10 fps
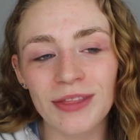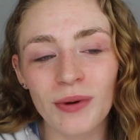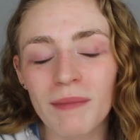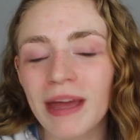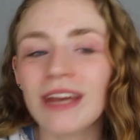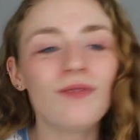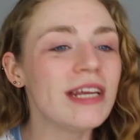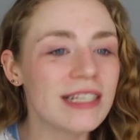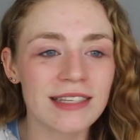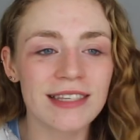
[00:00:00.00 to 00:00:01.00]
and there are many
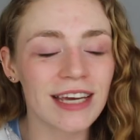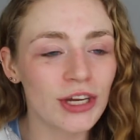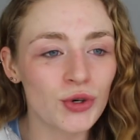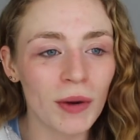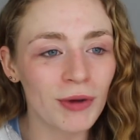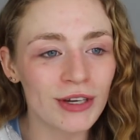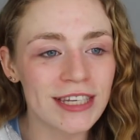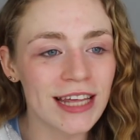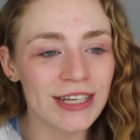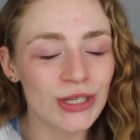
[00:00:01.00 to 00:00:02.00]
reasons that contribute
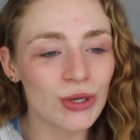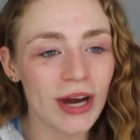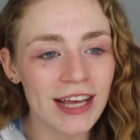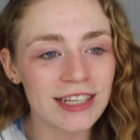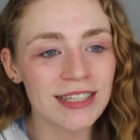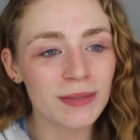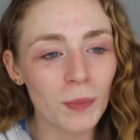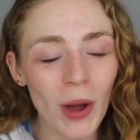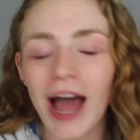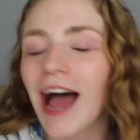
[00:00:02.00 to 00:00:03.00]
to that stress,
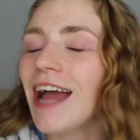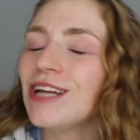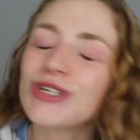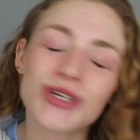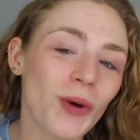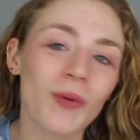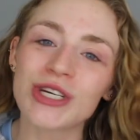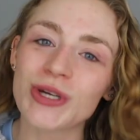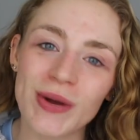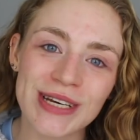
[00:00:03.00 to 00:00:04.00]
but I do not
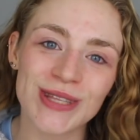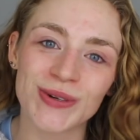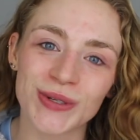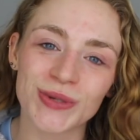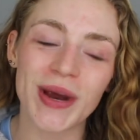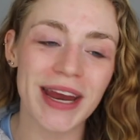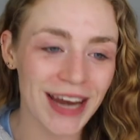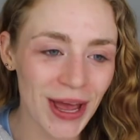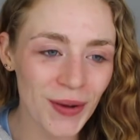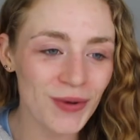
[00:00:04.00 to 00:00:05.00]
want to go into those right
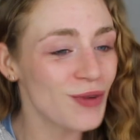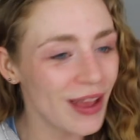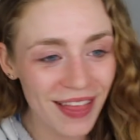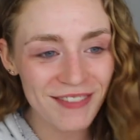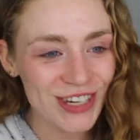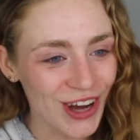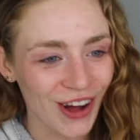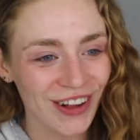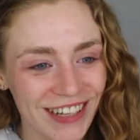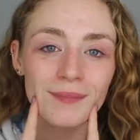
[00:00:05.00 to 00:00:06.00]
now and relive it all.